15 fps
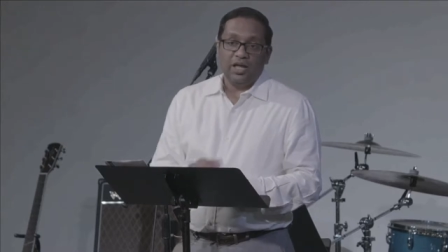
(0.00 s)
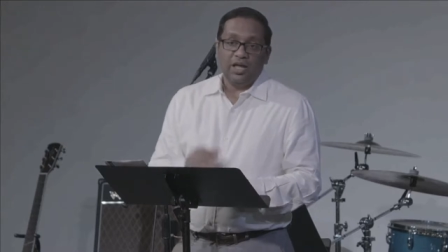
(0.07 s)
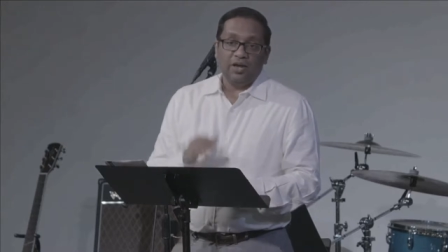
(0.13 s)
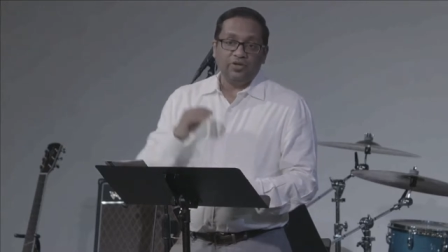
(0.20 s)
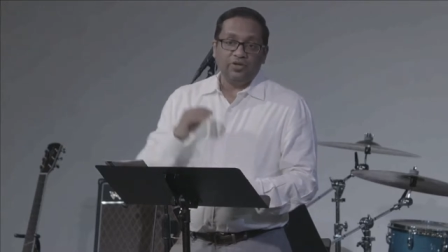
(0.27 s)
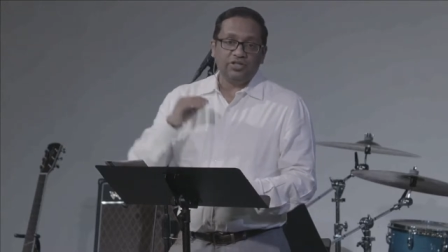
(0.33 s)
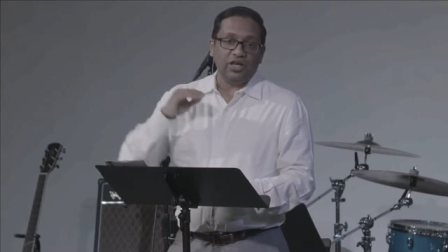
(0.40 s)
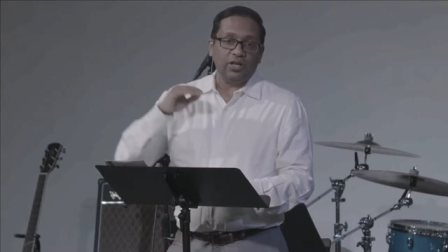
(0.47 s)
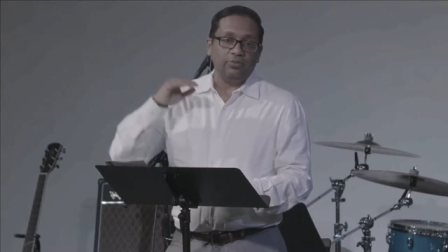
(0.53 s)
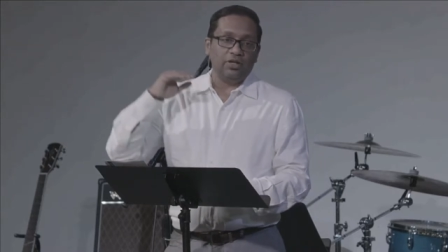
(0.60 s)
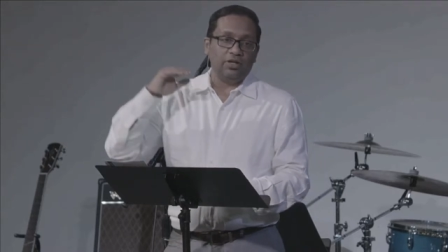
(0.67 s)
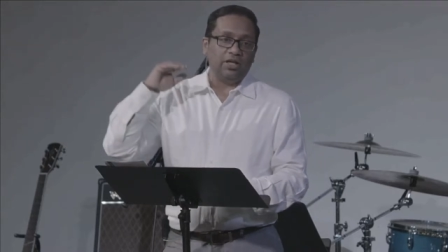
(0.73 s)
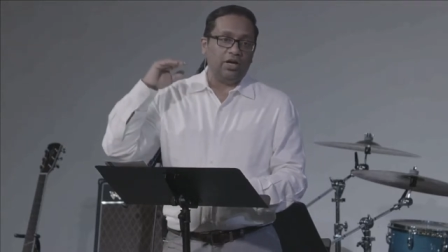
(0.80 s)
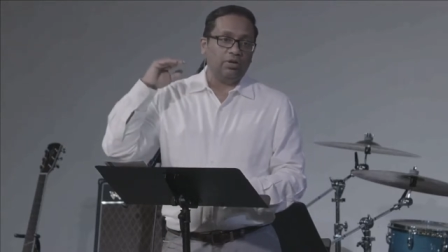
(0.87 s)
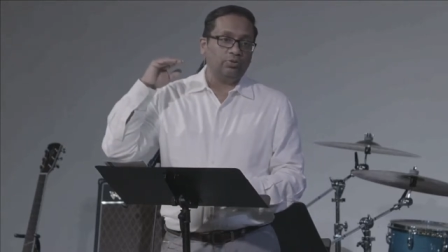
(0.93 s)
Every time the
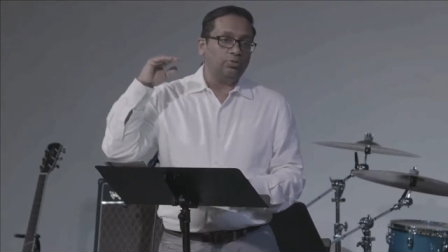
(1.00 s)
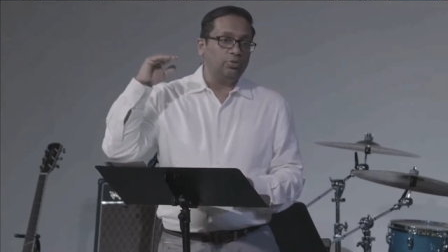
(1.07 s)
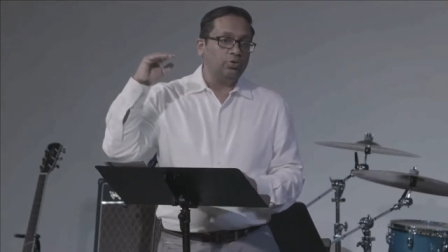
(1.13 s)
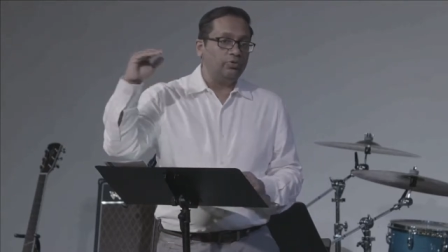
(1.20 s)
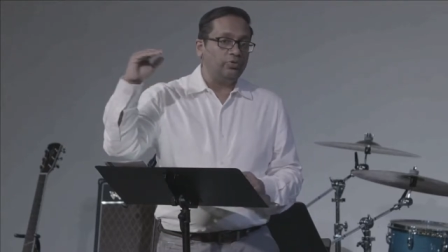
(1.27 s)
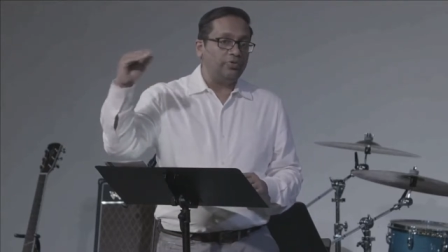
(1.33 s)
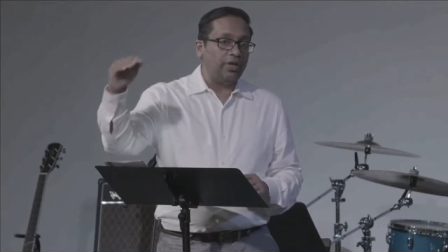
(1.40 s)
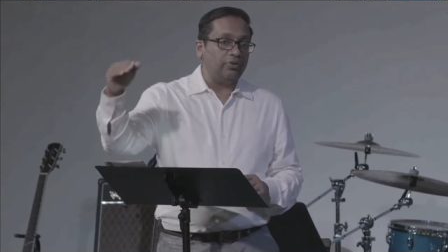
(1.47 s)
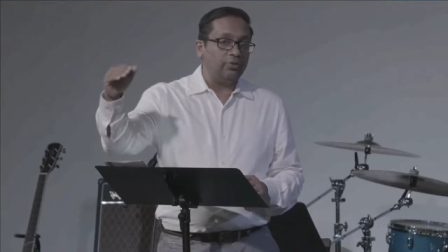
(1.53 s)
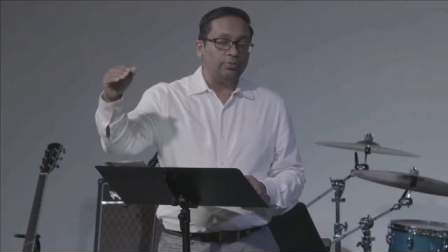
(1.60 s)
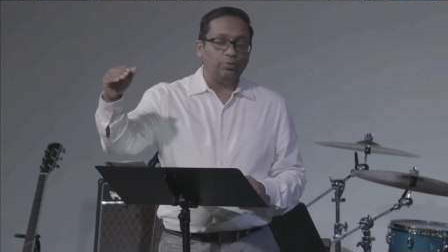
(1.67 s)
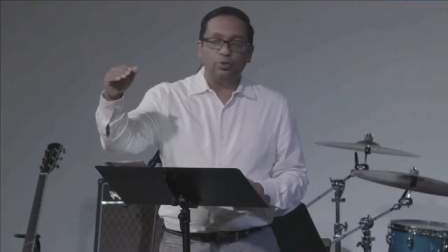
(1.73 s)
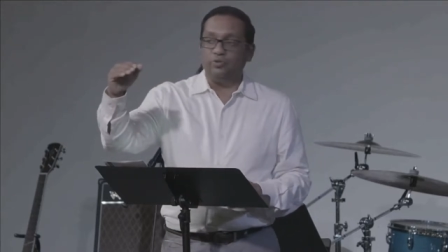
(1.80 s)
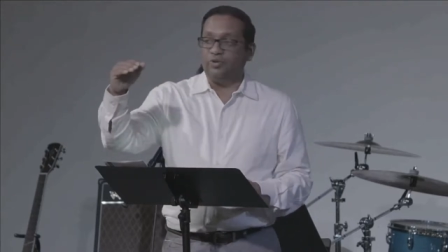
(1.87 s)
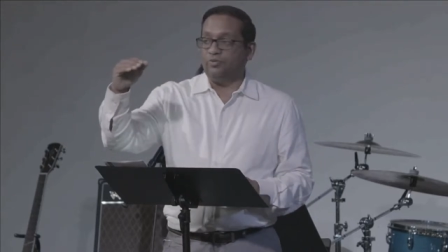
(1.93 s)
cloud moved, they would
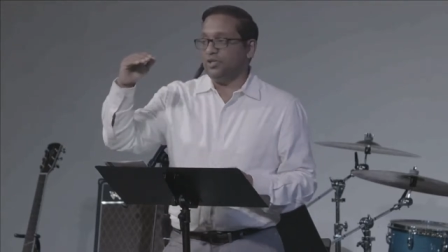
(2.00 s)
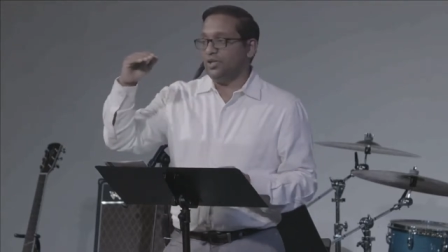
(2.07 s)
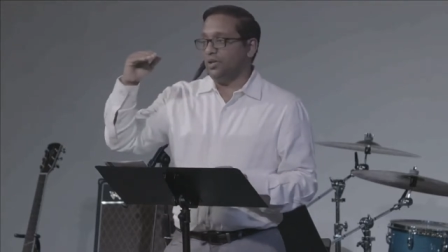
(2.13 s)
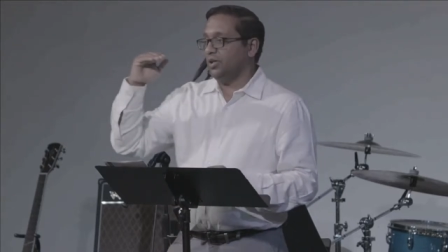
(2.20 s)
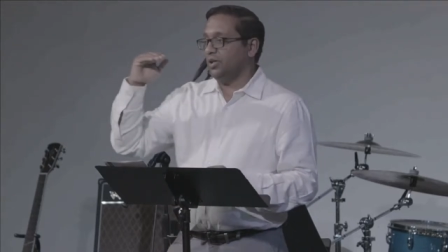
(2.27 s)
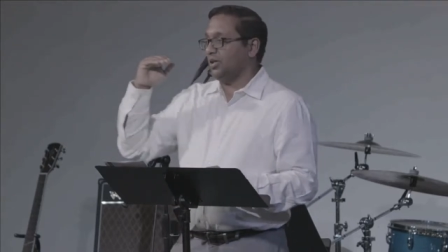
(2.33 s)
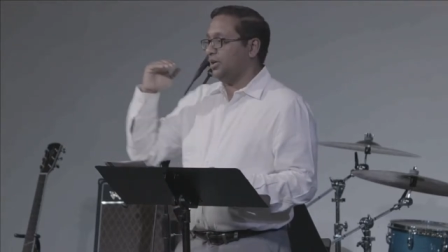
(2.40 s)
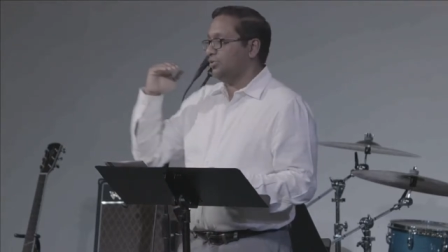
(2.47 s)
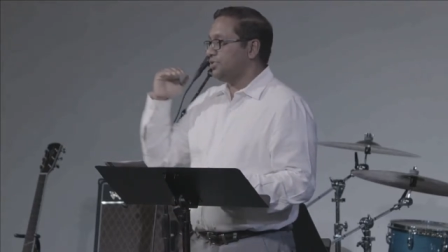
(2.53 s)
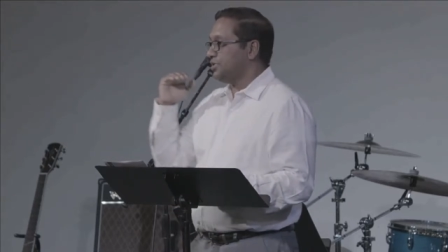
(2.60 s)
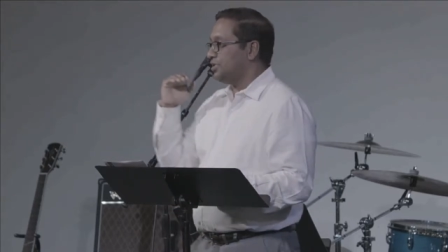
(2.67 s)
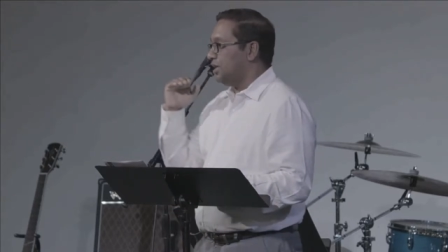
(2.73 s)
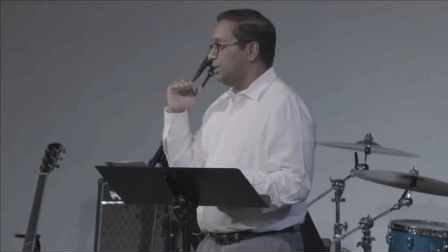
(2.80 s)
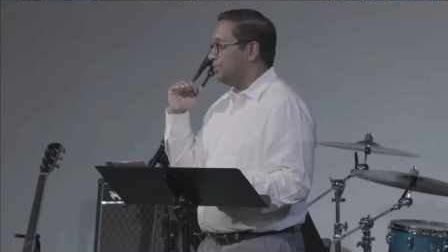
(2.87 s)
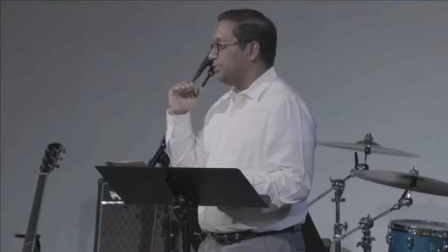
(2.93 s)
move. Every time the cloud
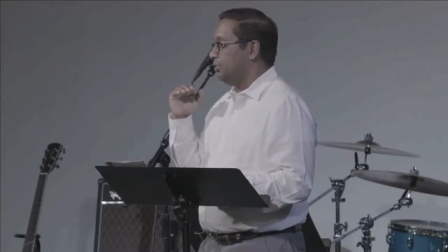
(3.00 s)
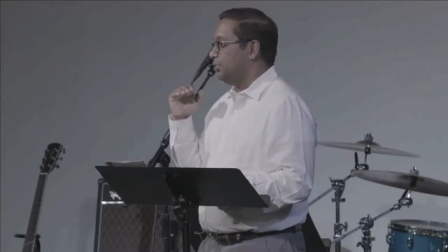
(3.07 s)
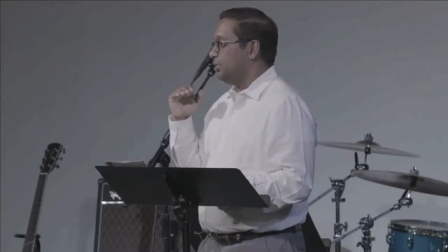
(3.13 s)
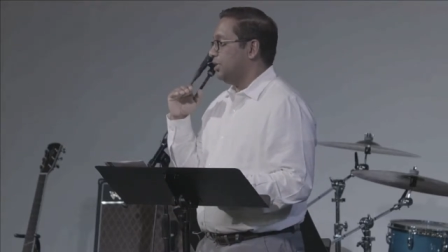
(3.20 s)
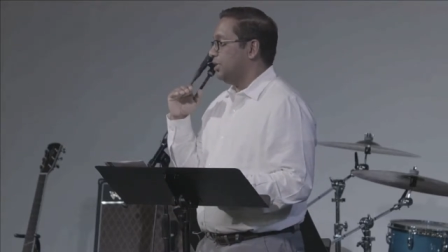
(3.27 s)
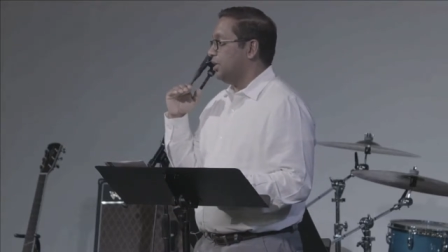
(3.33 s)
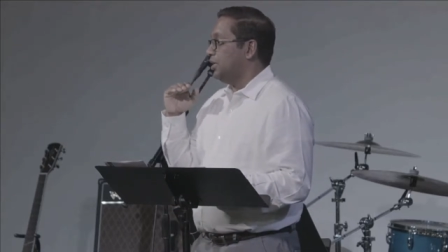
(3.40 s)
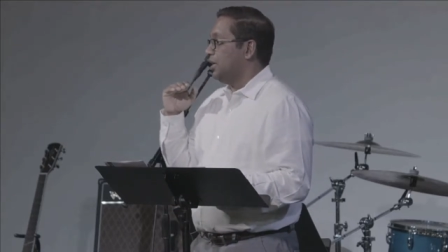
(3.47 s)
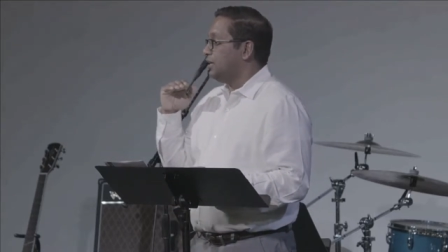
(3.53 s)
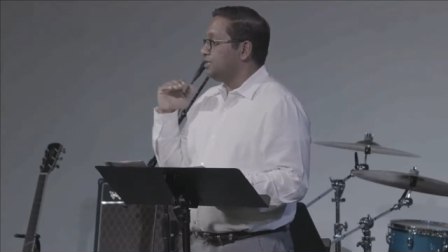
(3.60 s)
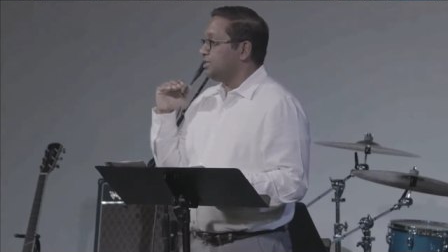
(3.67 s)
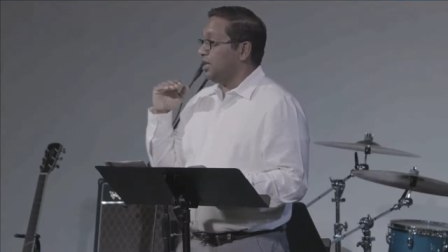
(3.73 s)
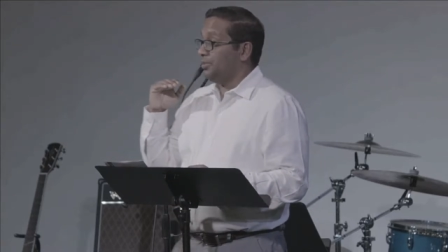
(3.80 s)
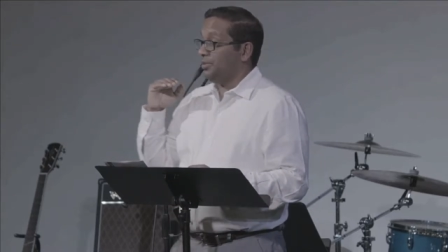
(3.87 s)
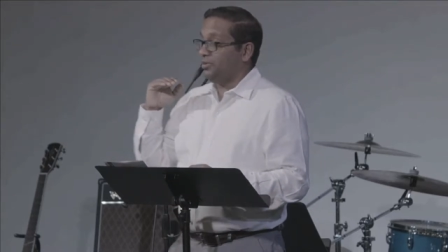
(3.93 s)
stopped, they would cl-
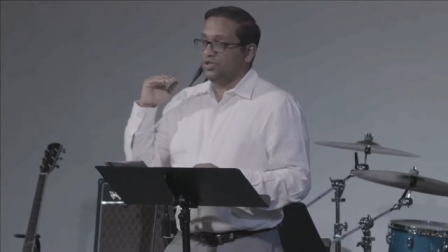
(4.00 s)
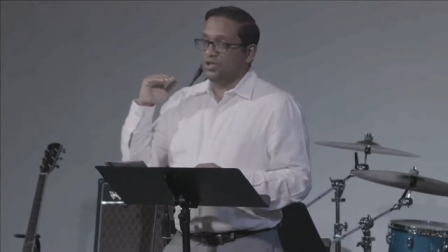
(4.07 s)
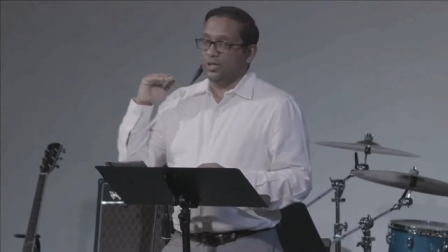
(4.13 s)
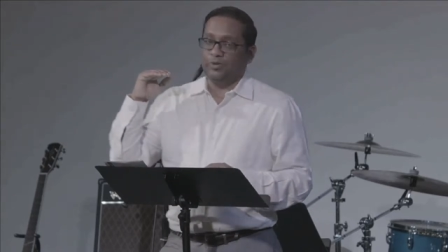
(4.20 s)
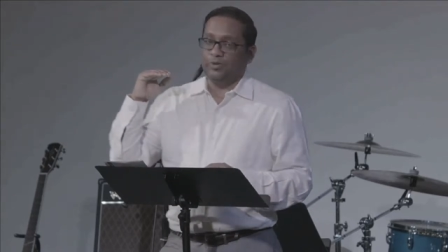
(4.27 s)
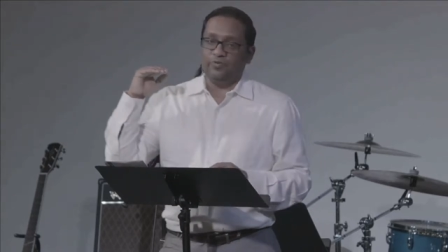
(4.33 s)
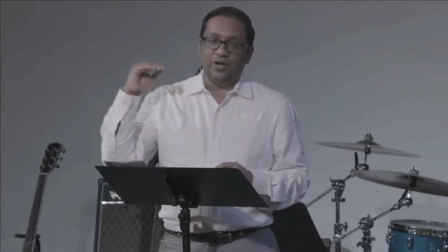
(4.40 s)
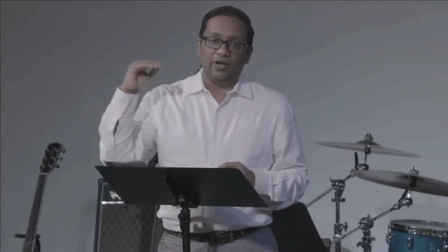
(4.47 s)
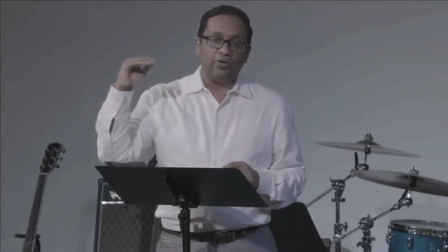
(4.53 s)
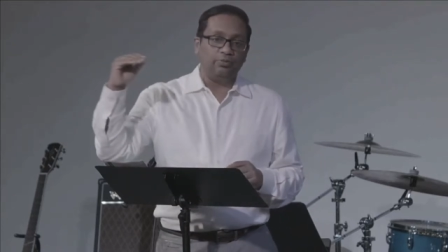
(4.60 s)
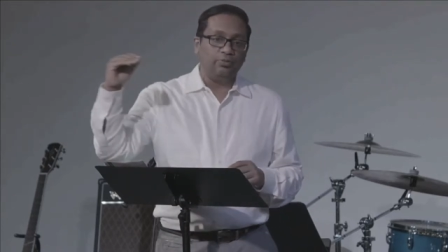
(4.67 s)
stop. Every time the fire